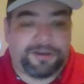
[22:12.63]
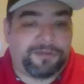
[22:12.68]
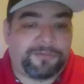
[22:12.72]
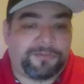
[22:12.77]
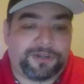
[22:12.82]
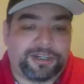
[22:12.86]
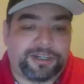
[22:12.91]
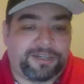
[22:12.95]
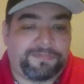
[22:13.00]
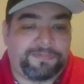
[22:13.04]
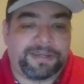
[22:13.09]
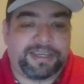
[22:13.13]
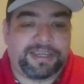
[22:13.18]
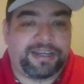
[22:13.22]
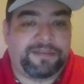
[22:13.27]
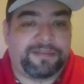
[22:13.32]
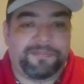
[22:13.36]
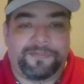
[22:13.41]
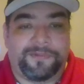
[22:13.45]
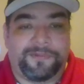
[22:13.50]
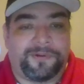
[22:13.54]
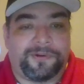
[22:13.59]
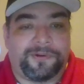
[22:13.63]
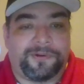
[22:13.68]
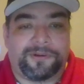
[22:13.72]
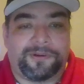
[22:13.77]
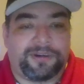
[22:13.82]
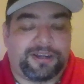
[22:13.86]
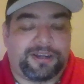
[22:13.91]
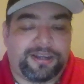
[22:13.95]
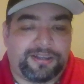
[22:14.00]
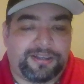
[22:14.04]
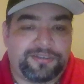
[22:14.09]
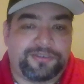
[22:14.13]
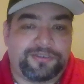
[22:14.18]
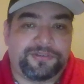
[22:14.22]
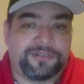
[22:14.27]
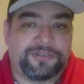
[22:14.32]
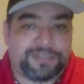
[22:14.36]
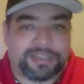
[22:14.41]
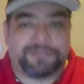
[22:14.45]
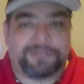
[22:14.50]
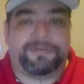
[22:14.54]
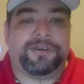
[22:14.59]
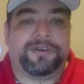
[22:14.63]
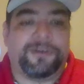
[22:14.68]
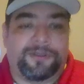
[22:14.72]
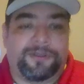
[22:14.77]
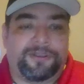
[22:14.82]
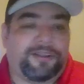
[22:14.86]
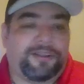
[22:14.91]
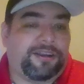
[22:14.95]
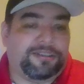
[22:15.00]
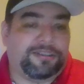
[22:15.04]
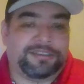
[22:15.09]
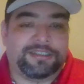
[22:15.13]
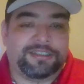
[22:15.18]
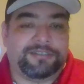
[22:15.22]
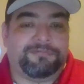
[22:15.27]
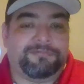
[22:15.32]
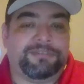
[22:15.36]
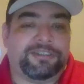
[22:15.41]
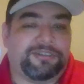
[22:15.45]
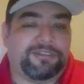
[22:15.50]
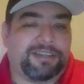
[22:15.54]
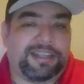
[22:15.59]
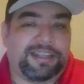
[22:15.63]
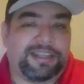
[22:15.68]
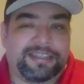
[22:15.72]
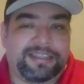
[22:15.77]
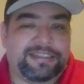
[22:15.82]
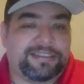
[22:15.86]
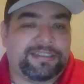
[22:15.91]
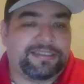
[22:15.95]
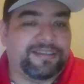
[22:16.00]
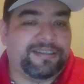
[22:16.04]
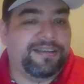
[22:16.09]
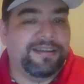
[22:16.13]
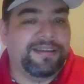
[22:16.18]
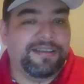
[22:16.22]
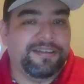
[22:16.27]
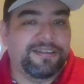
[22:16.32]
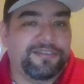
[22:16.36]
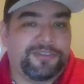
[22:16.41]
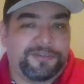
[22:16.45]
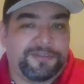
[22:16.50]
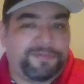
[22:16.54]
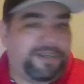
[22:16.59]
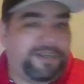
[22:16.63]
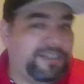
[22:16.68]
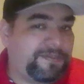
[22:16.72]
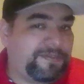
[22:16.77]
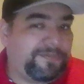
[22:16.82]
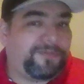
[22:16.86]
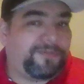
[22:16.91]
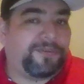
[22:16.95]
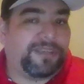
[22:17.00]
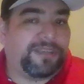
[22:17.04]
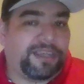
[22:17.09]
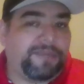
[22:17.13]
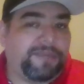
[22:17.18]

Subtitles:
we're going to be getting more news as we go along, since we still got at least 2 months before the game